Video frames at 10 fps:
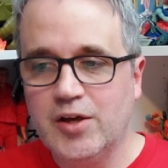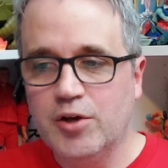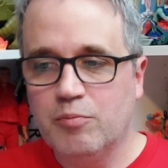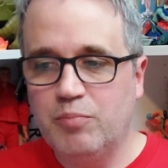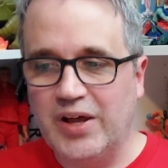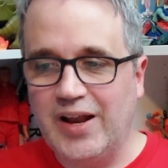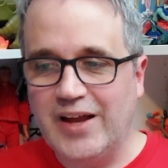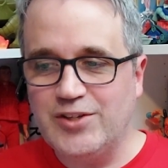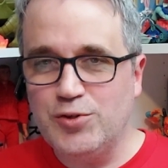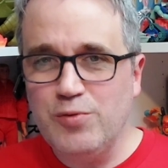but I
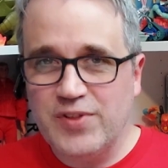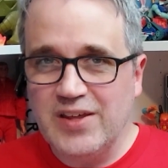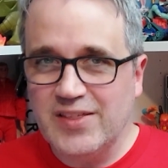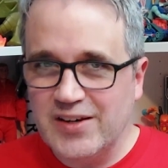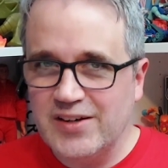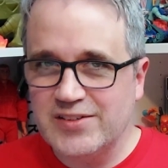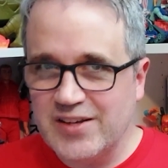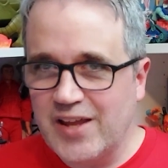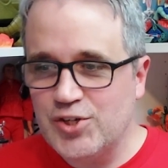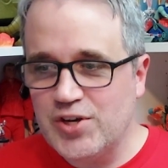do think that it is an
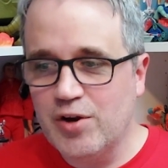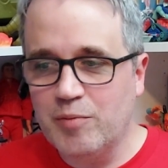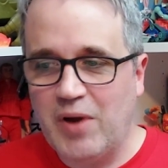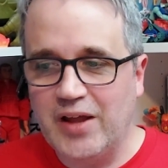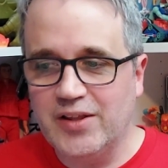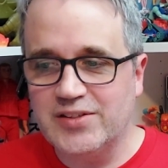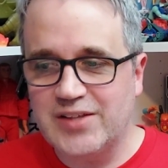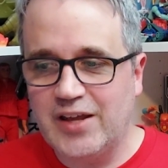engineering pilot set.